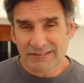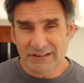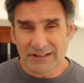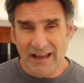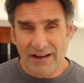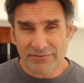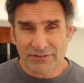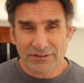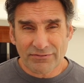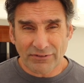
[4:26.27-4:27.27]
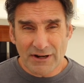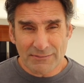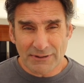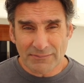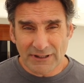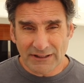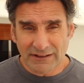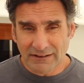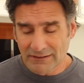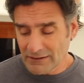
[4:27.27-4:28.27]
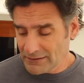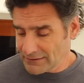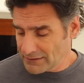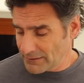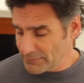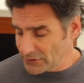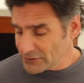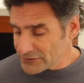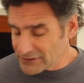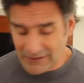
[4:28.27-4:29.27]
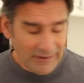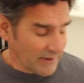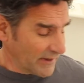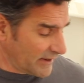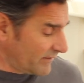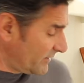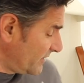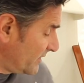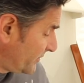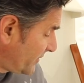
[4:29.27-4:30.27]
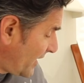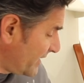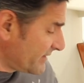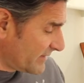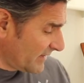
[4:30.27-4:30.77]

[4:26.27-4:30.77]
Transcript: the aft framing being uh, built and the side